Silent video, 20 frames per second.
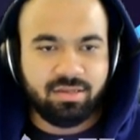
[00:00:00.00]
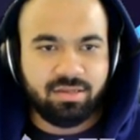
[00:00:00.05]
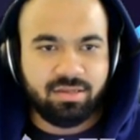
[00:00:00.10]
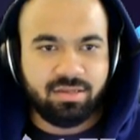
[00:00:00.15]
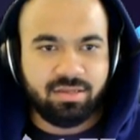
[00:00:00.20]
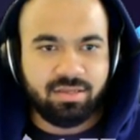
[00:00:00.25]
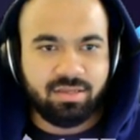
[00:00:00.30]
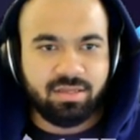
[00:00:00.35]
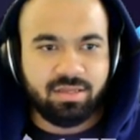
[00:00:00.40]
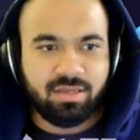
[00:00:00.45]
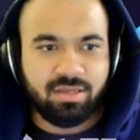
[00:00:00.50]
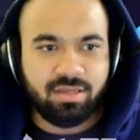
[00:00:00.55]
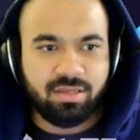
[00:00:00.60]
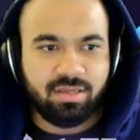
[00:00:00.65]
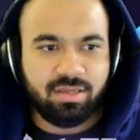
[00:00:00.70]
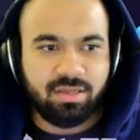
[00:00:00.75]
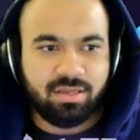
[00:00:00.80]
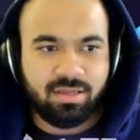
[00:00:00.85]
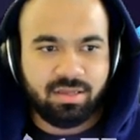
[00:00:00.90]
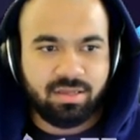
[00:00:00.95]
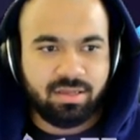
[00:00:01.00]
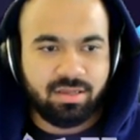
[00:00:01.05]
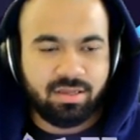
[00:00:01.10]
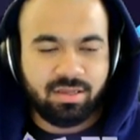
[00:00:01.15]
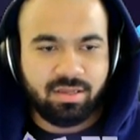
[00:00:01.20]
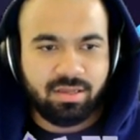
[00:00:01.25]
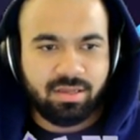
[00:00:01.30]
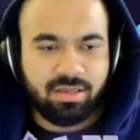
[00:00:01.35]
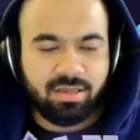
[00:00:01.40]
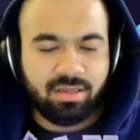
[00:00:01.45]

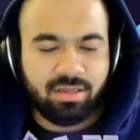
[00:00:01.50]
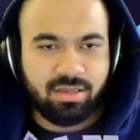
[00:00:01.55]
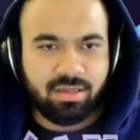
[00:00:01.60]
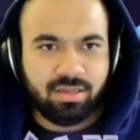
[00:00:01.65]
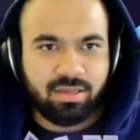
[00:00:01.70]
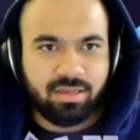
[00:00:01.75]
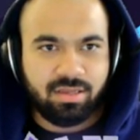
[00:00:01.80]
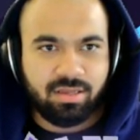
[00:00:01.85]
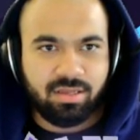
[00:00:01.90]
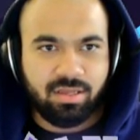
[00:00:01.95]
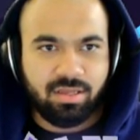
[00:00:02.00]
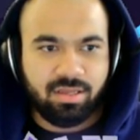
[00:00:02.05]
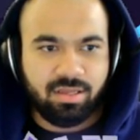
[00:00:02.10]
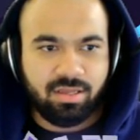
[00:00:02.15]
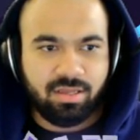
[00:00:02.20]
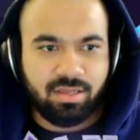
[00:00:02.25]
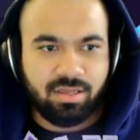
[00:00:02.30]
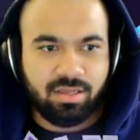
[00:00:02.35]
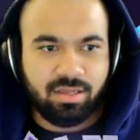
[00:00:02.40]
(silence)